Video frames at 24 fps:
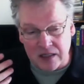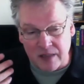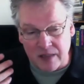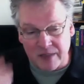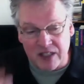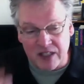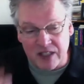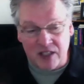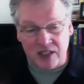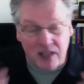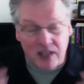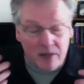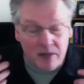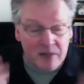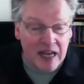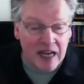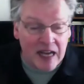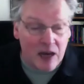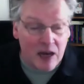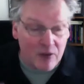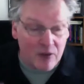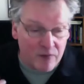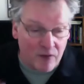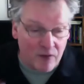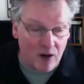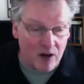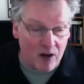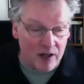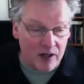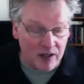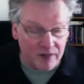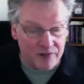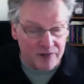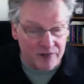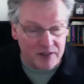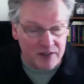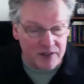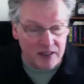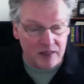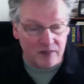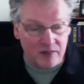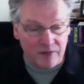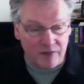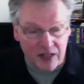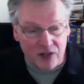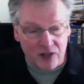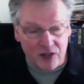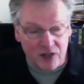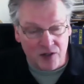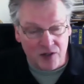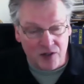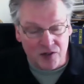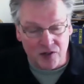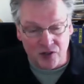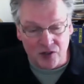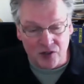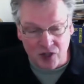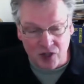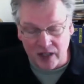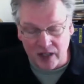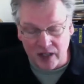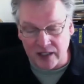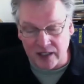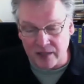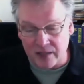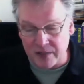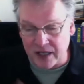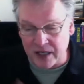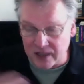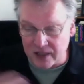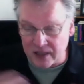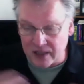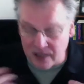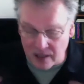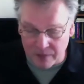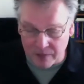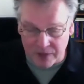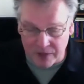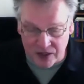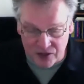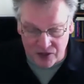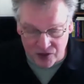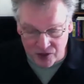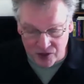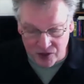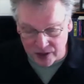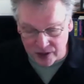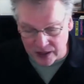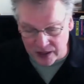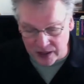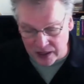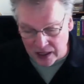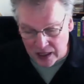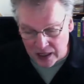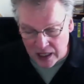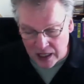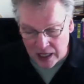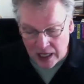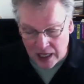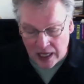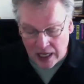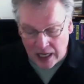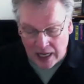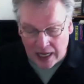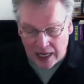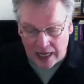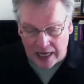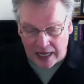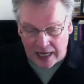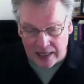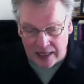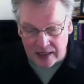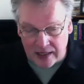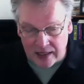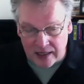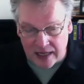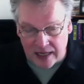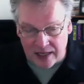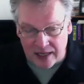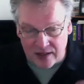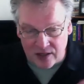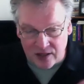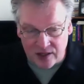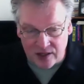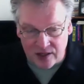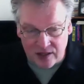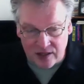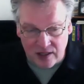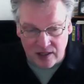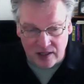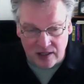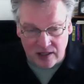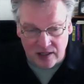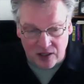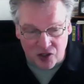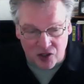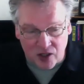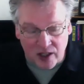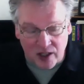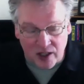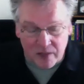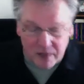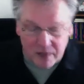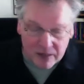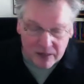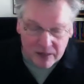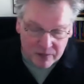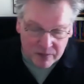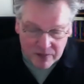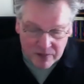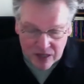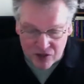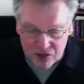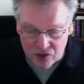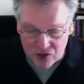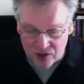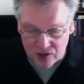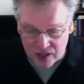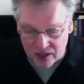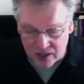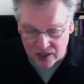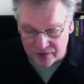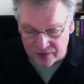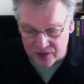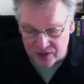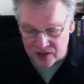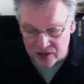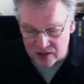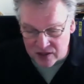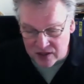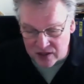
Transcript: I mean, it's come now far enough that vendors are talking about it. Companies do it, and they're starting to be able to measure the difference.